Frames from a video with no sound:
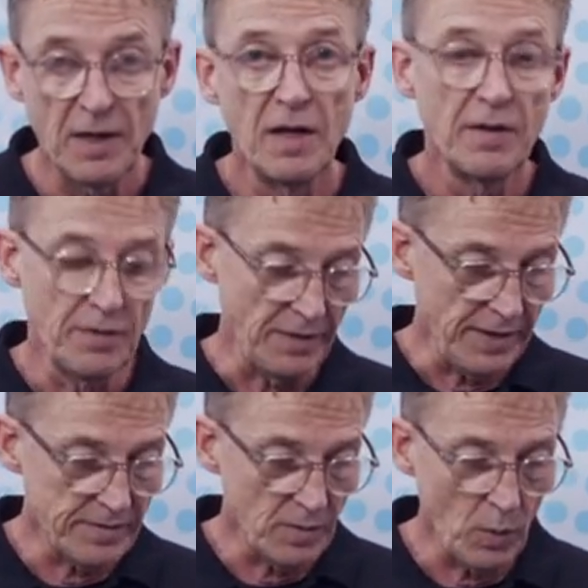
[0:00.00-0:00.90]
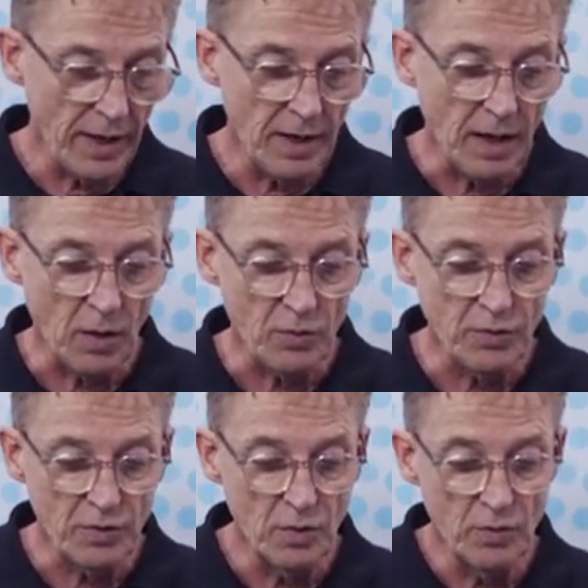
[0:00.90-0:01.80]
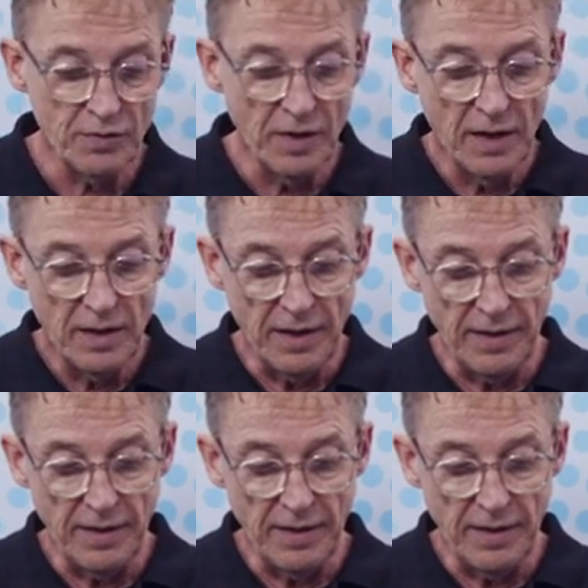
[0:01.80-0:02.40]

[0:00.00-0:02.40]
So that's the way how to use a